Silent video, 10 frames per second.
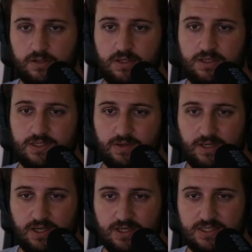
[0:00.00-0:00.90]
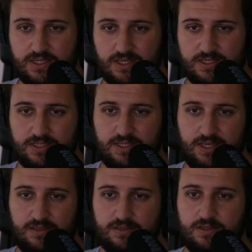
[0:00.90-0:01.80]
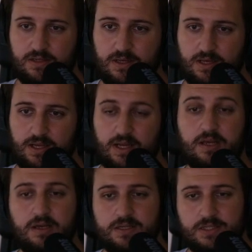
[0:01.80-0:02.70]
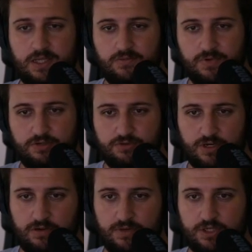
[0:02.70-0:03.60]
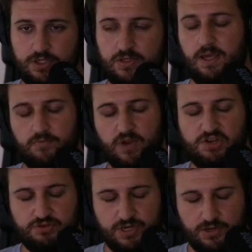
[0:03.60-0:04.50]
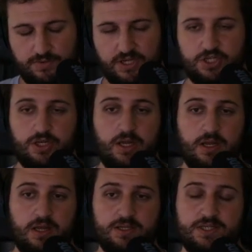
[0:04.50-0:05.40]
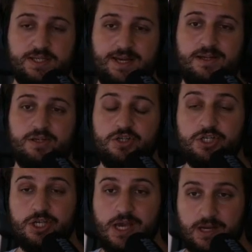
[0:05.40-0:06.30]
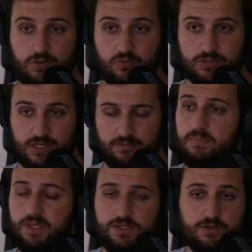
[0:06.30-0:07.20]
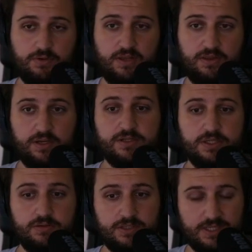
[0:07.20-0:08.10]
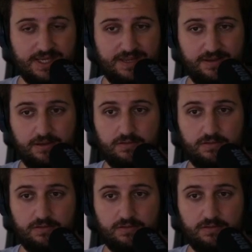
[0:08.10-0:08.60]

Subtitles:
So I cast last stand and I cast Enrage Regeneration. Enrage Regeneration and Last Stand share cooldown. It's a great thing to use together,